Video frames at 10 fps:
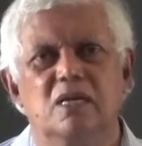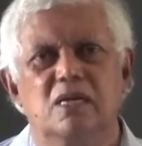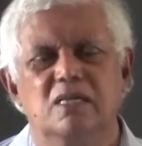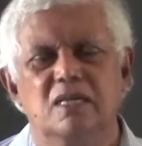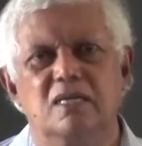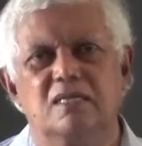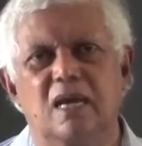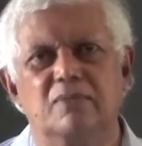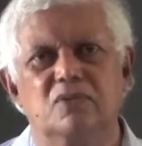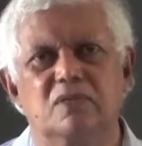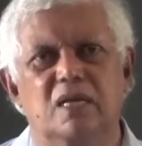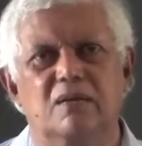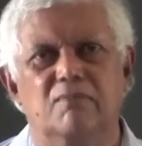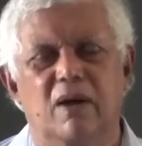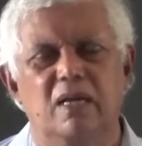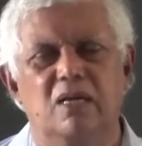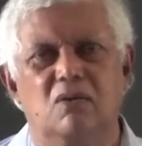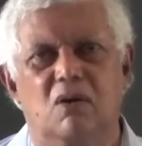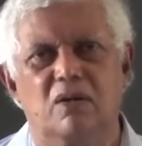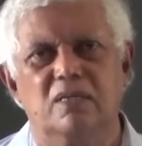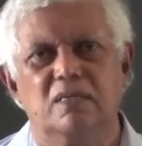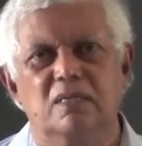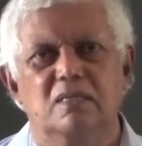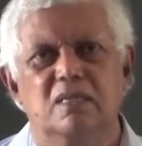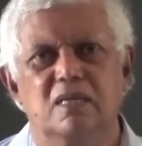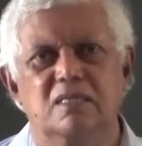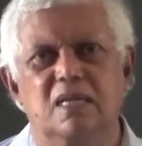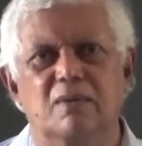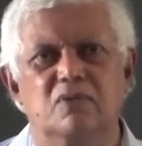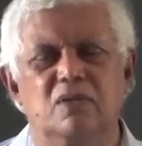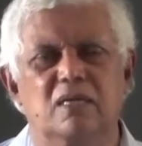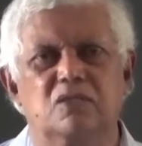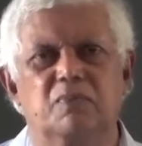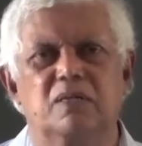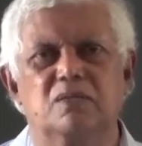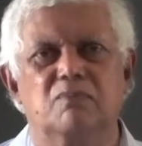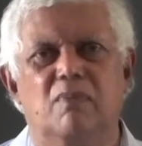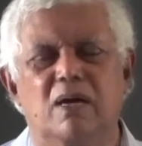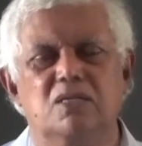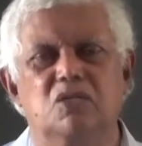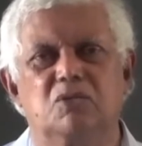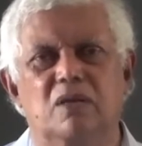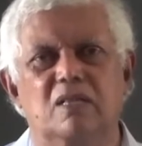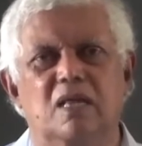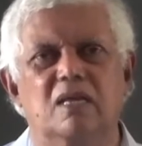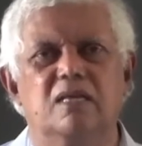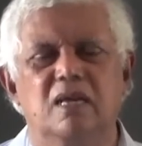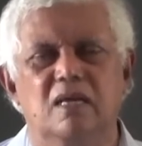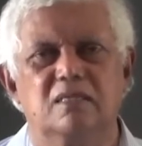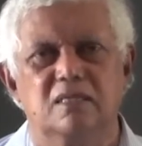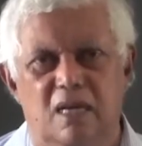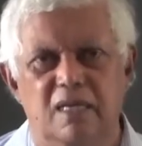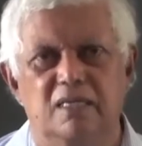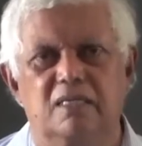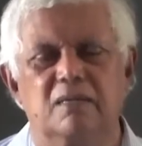It is time to take my corner. It is time to express my strength, and he has done it.